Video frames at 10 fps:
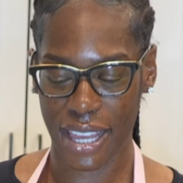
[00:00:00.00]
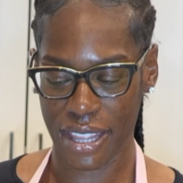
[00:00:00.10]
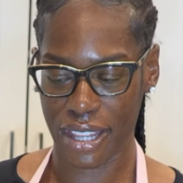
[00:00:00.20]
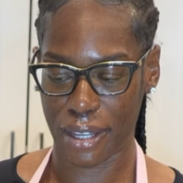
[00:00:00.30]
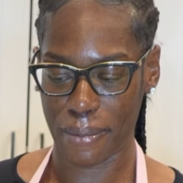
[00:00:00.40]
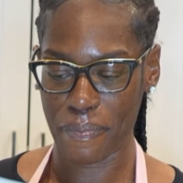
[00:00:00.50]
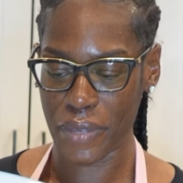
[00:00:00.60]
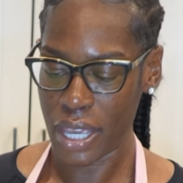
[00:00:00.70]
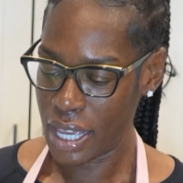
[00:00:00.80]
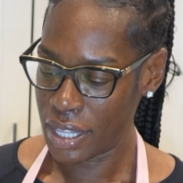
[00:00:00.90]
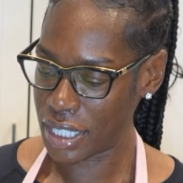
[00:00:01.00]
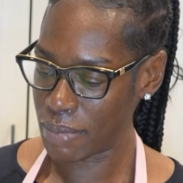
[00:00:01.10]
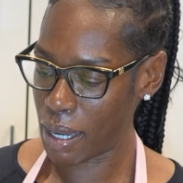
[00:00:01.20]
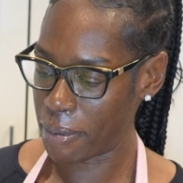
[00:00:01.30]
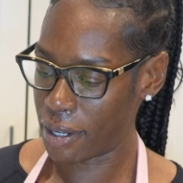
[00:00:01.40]
in them. This is
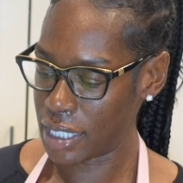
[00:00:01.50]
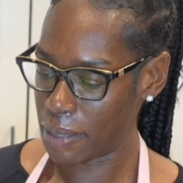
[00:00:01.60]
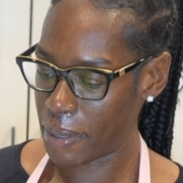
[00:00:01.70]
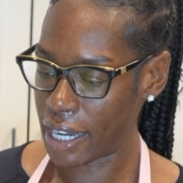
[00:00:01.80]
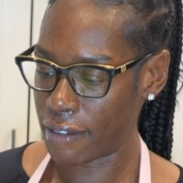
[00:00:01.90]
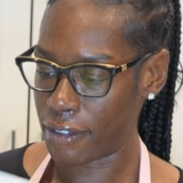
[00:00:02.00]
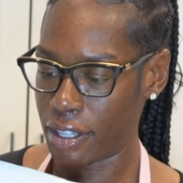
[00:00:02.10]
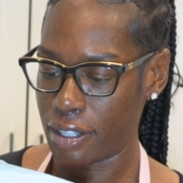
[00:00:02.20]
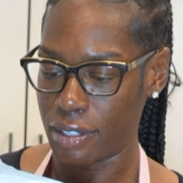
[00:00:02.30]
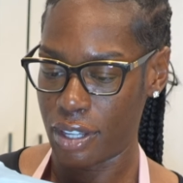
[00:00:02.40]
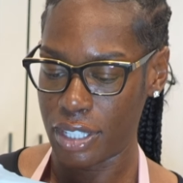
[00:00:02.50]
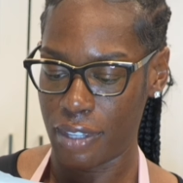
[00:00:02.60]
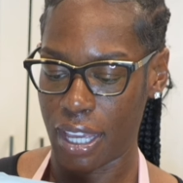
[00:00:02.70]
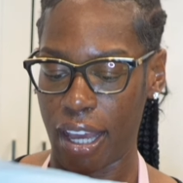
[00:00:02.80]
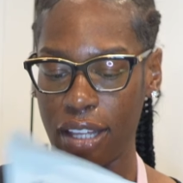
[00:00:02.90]
my protein powder for the, those of
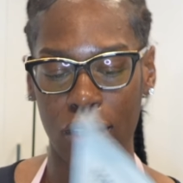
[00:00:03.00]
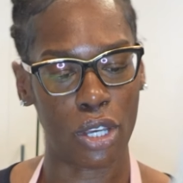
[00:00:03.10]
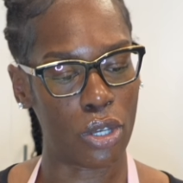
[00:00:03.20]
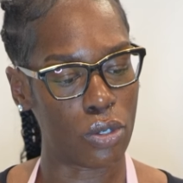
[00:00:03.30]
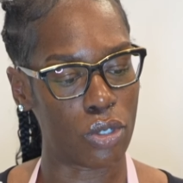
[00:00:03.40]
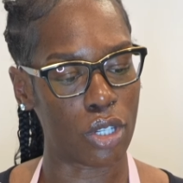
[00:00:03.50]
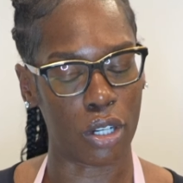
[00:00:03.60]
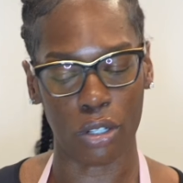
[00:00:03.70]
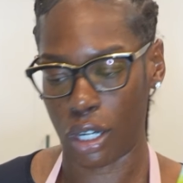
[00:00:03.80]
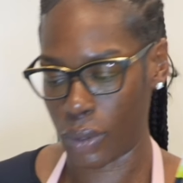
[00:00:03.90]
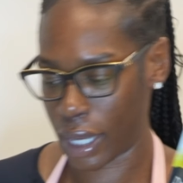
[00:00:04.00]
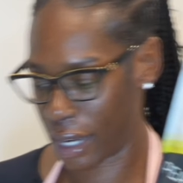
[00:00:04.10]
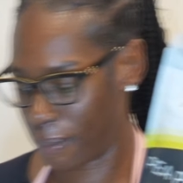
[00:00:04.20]
you guys who don't know what kind